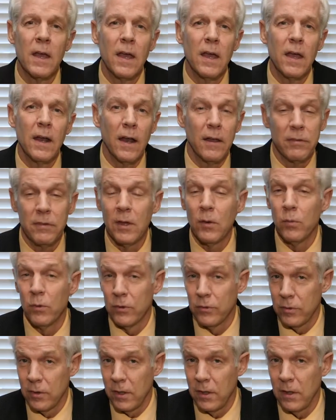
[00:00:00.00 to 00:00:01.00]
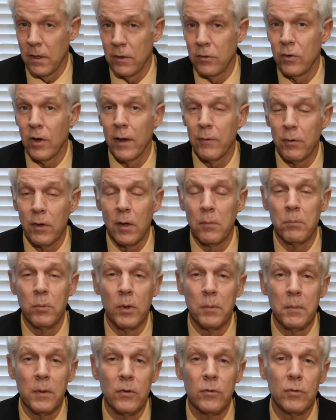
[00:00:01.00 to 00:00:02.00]
And I think we'll see traffic
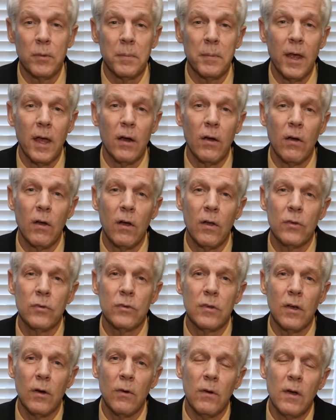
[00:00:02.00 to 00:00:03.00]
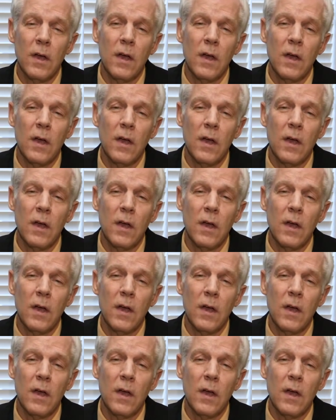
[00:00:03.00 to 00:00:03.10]
improvements from that also.